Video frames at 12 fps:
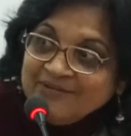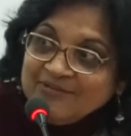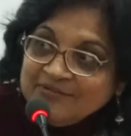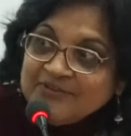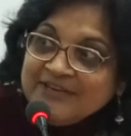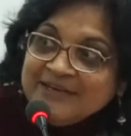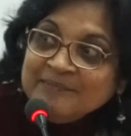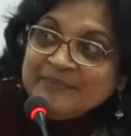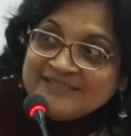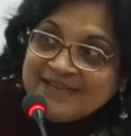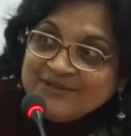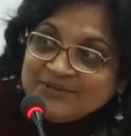
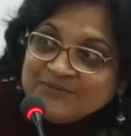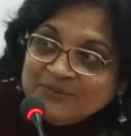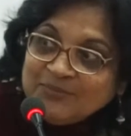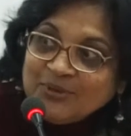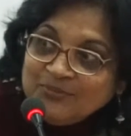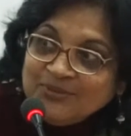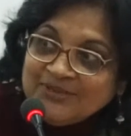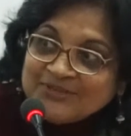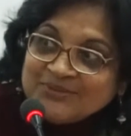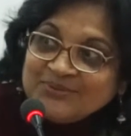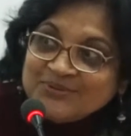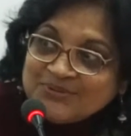15% of the
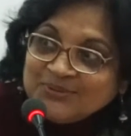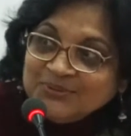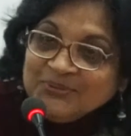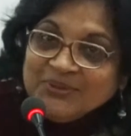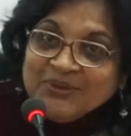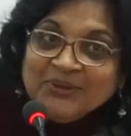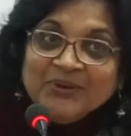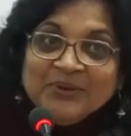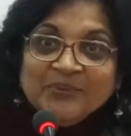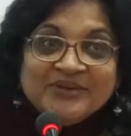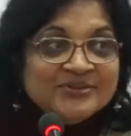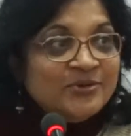population or so,
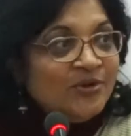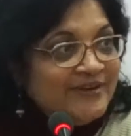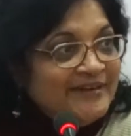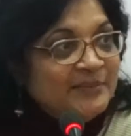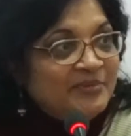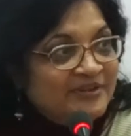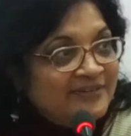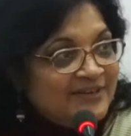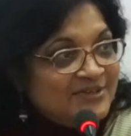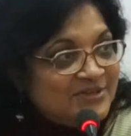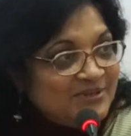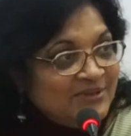which is already
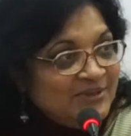privileged.